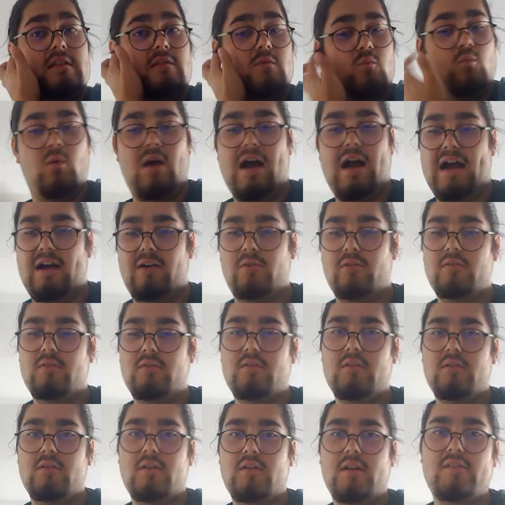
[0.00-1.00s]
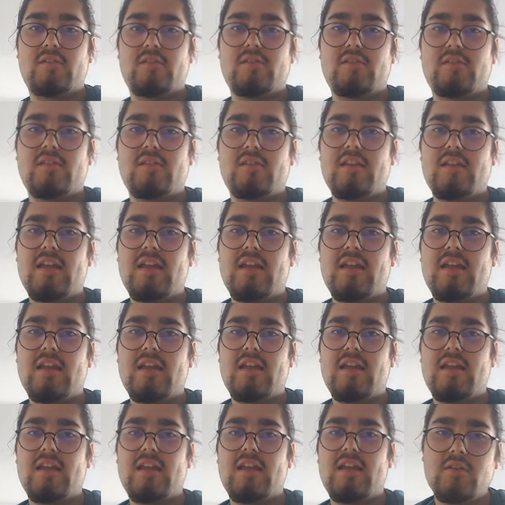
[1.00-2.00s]
Wow. Instead, what do I have to
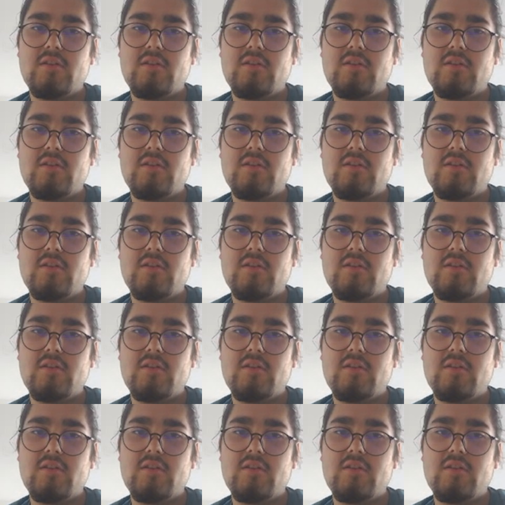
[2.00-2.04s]
do?